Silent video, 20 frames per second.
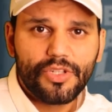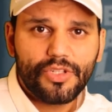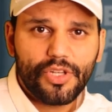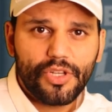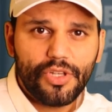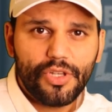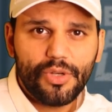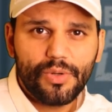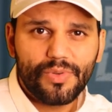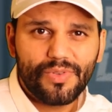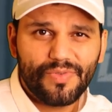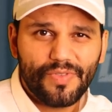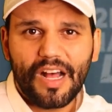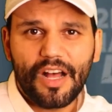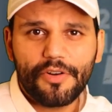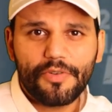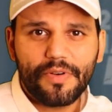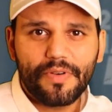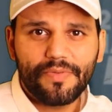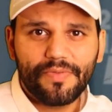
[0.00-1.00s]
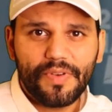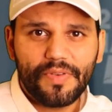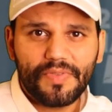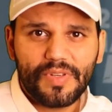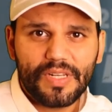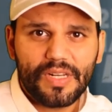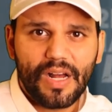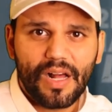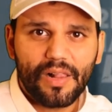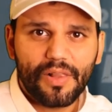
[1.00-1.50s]
to you is
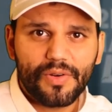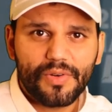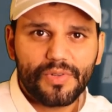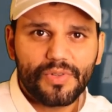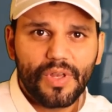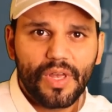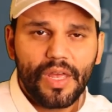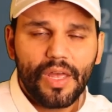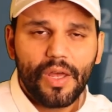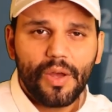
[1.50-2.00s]
$150,